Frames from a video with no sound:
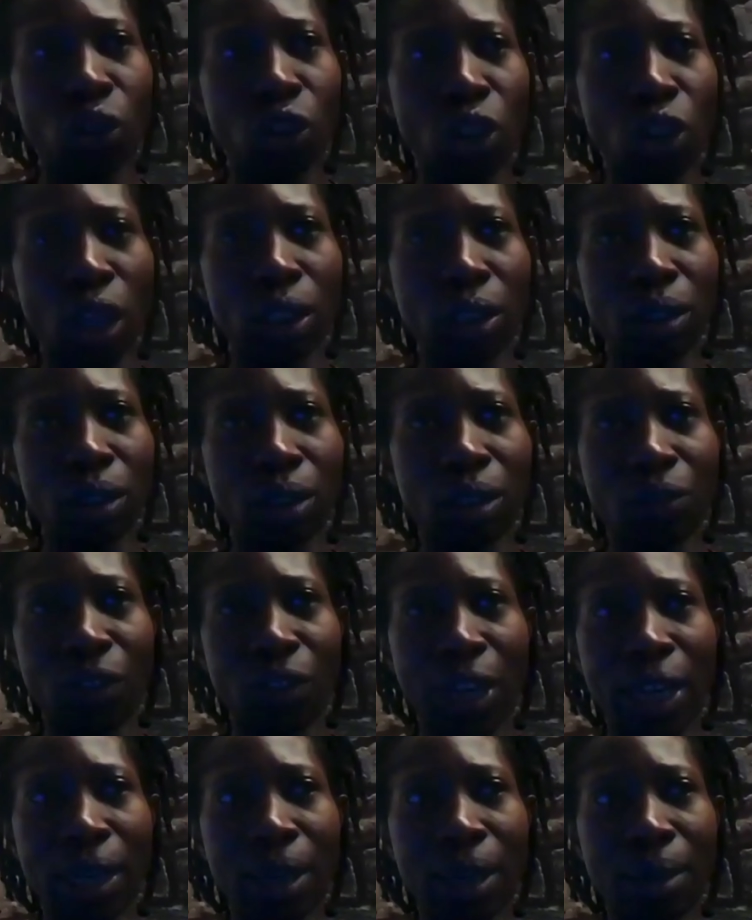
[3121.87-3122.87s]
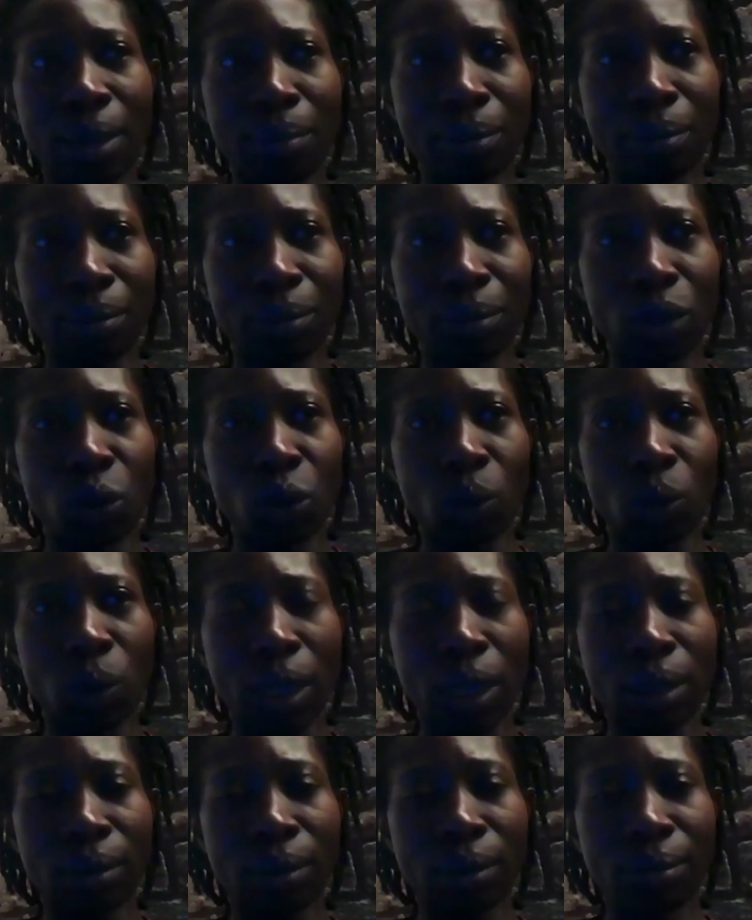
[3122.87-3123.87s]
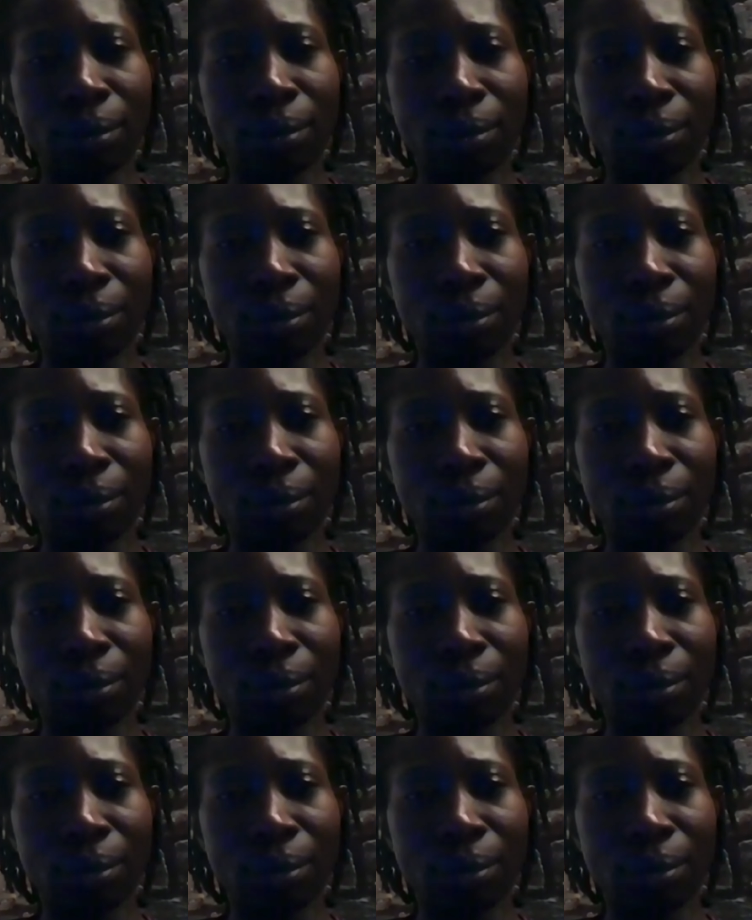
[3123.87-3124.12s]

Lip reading: just survey him as well.